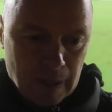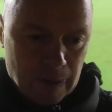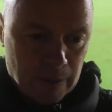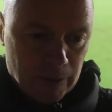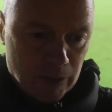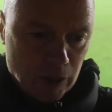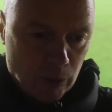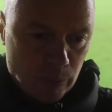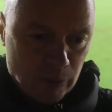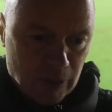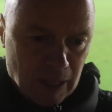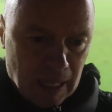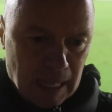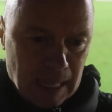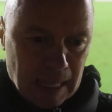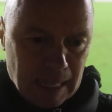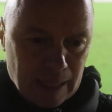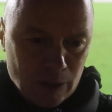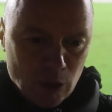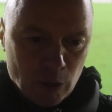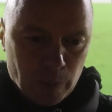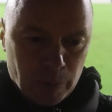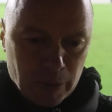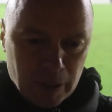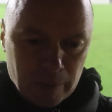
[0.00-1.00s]
with a
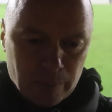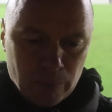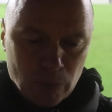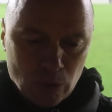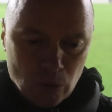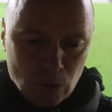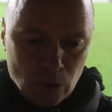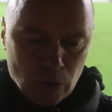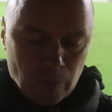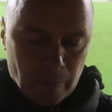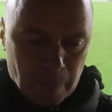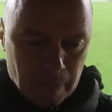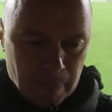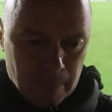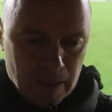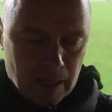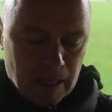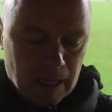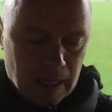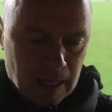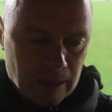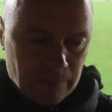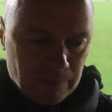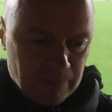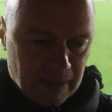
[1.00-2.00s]
little bit more
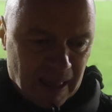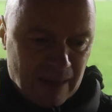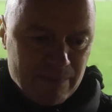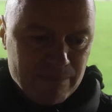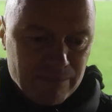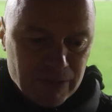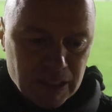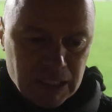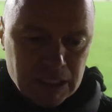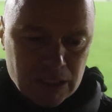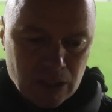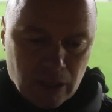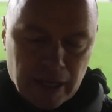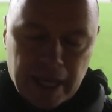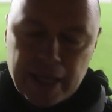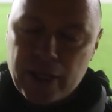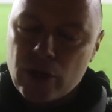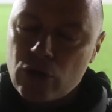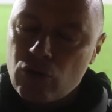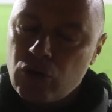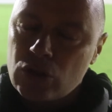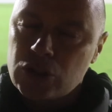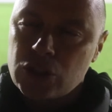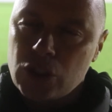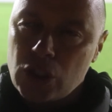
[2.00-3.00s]
emphasis on getting
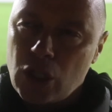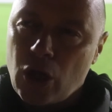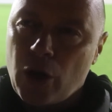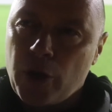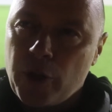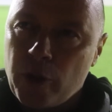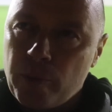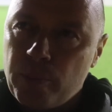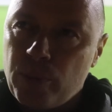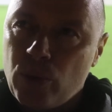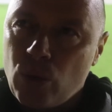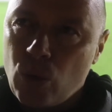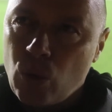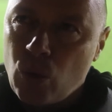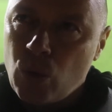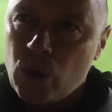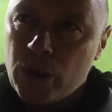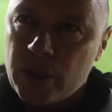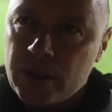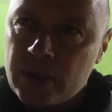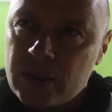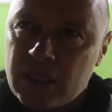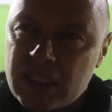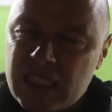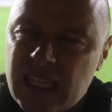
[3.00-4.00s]
across the line of the ball
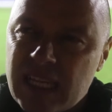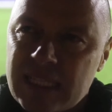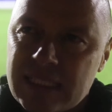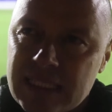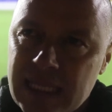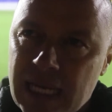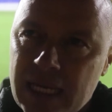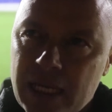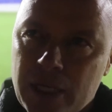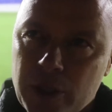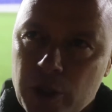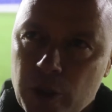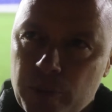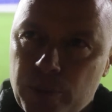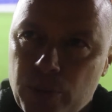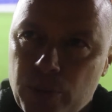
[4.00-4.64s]
and attacking the